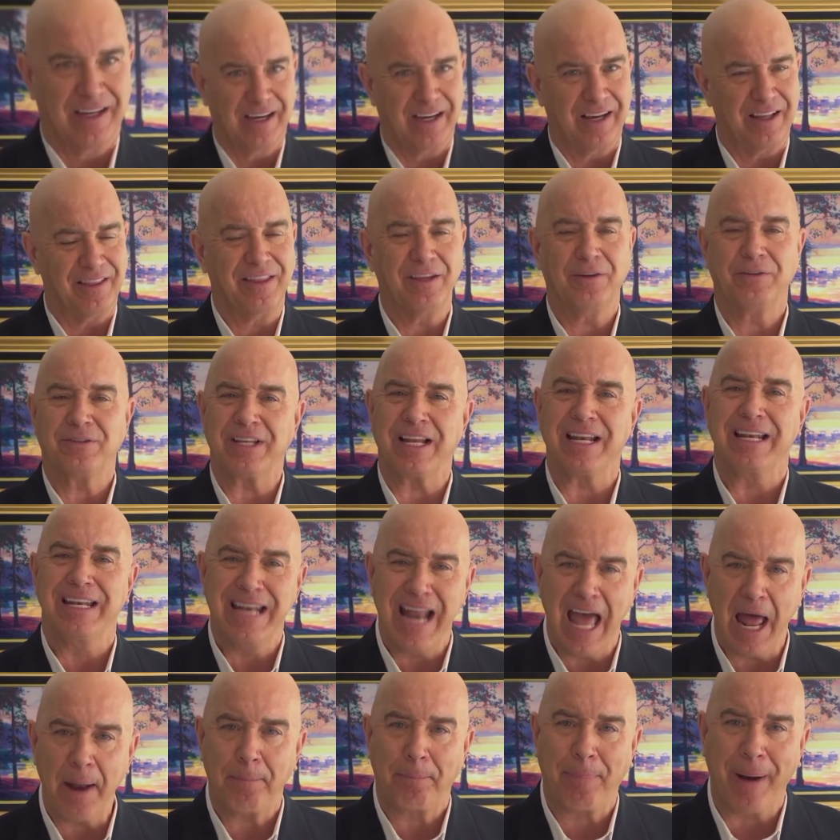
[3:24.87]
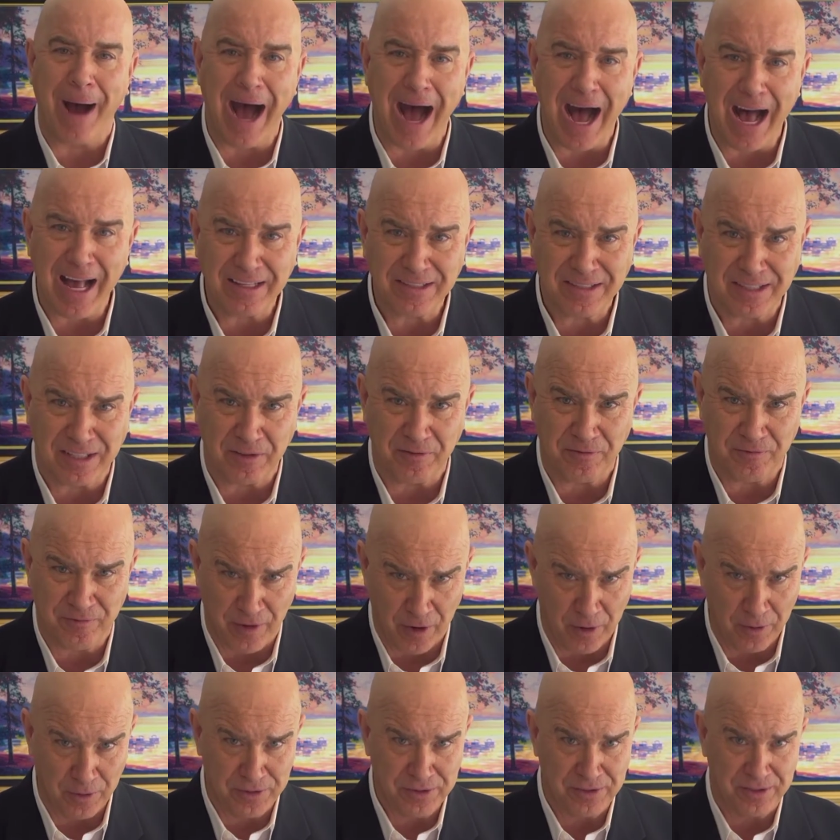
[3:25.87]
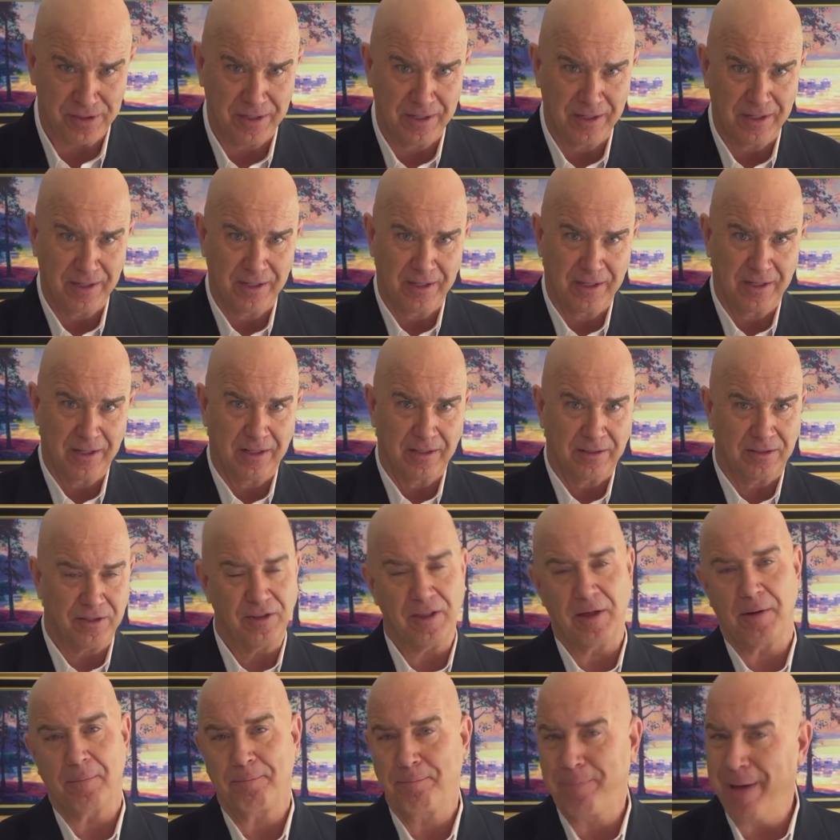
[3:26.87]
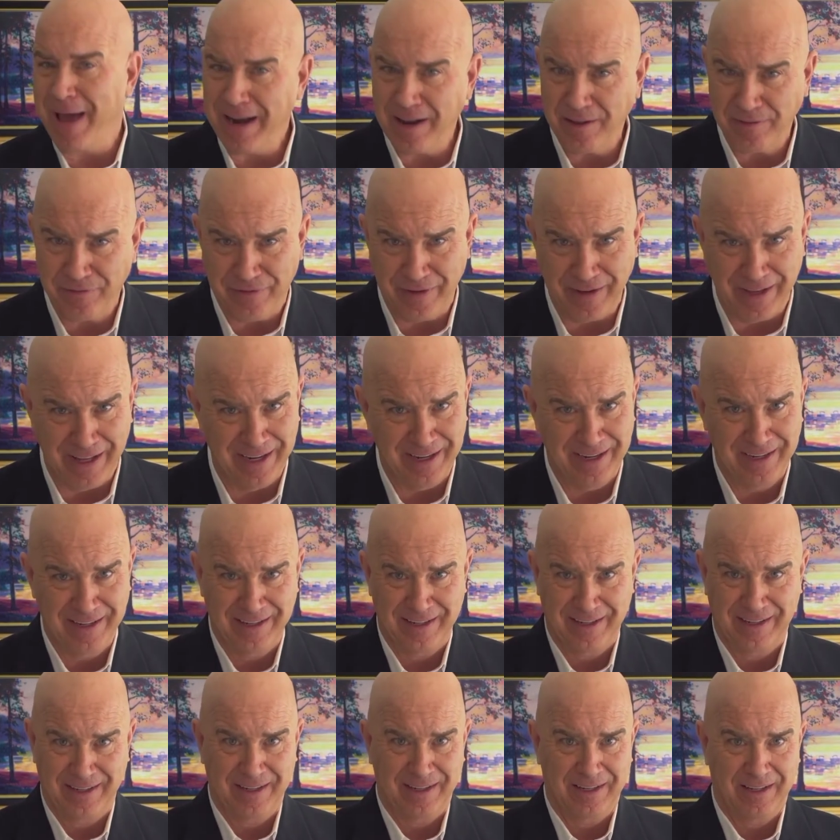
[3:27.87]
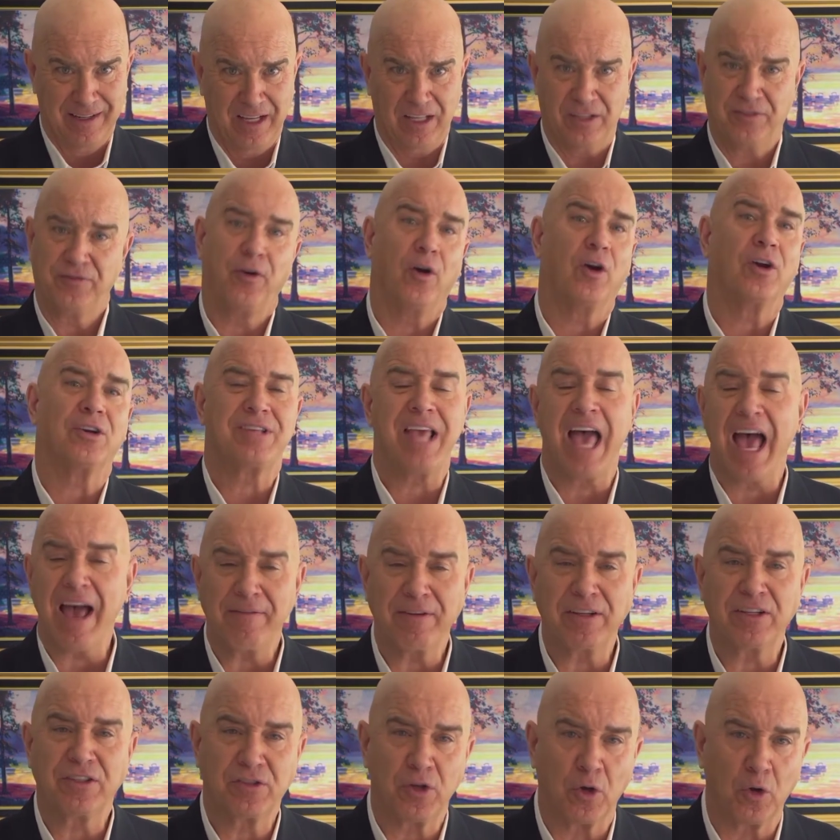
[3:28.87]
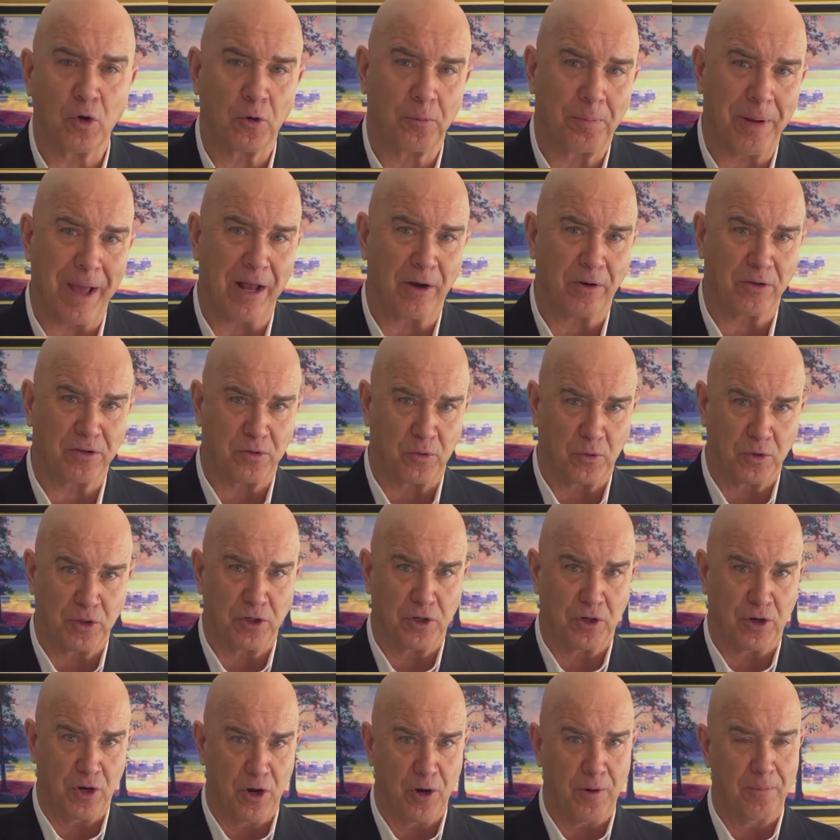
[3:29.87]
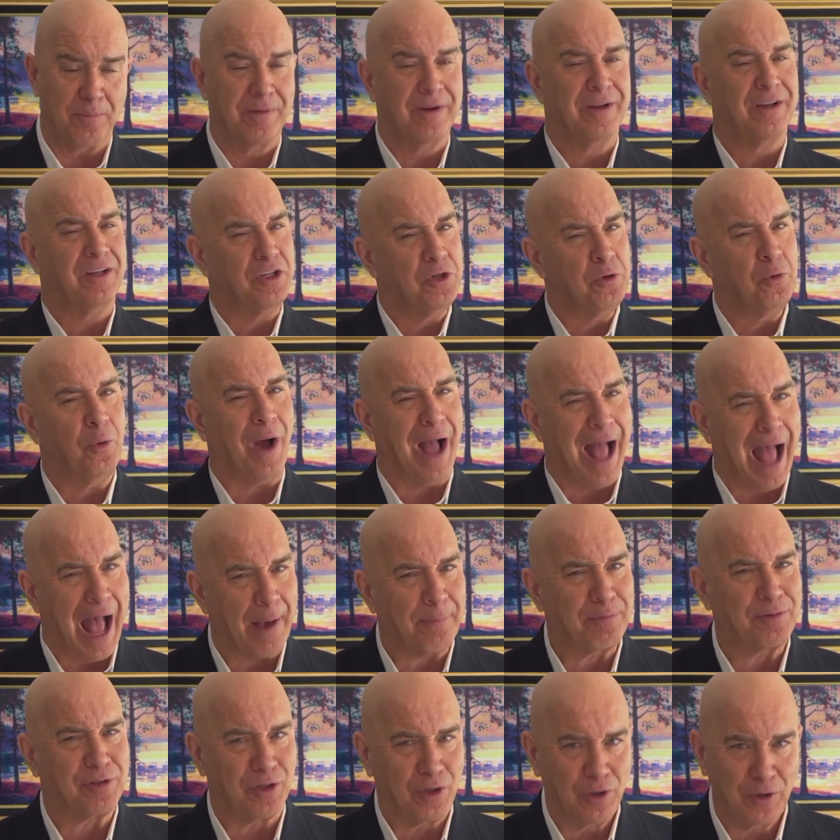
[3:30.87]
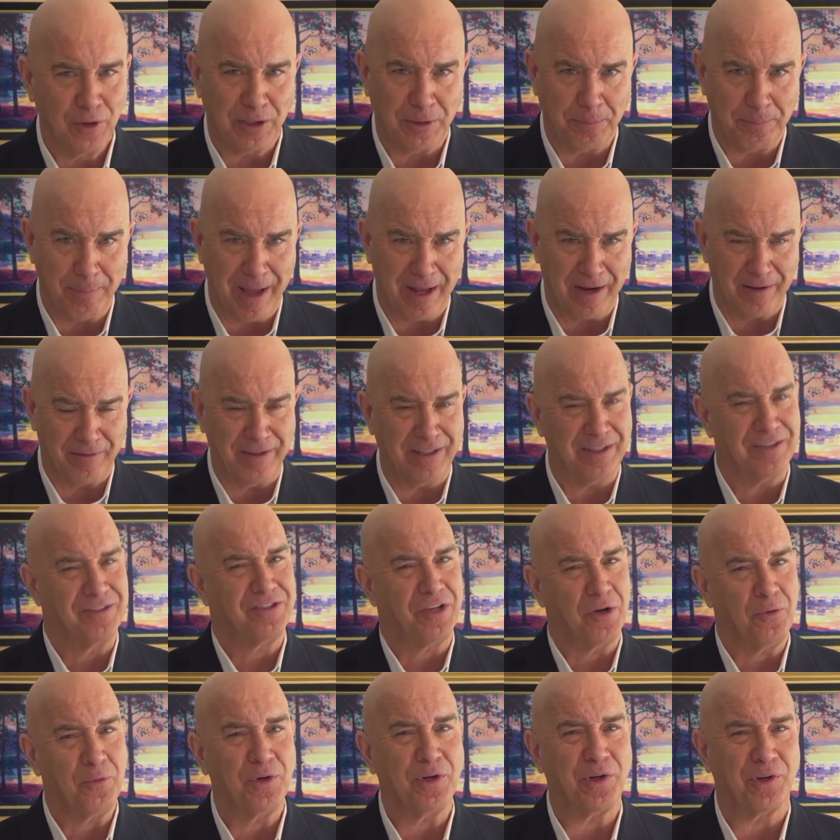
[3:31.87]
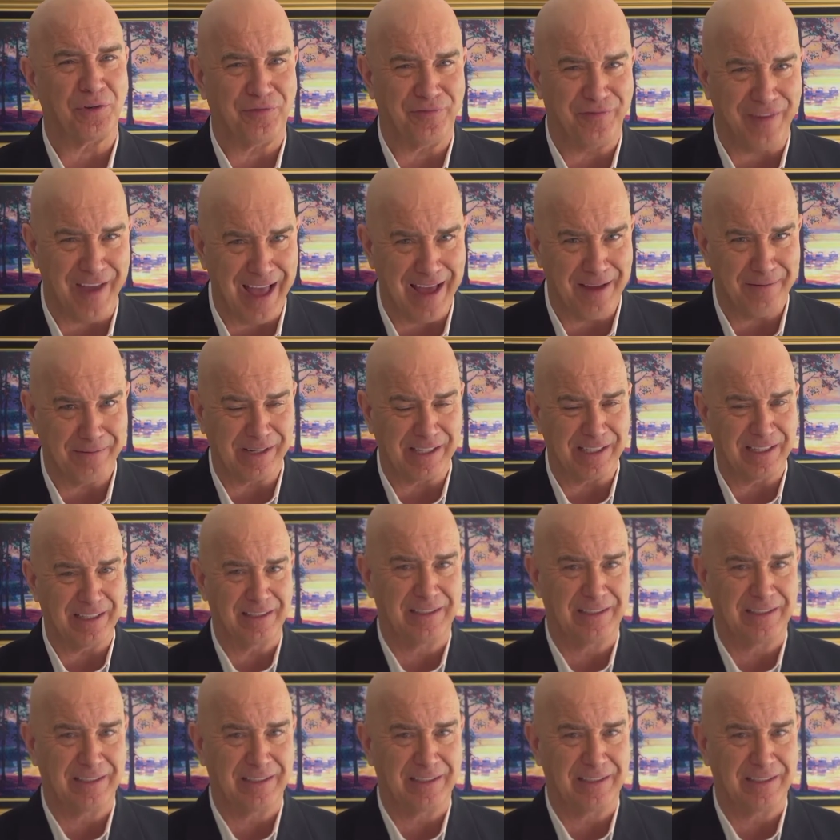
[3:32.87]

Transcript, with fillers: Uh, there's a net positive, folks, to the benefit as far as having solar panels on your home. You will absolutely benefit, and so will your family.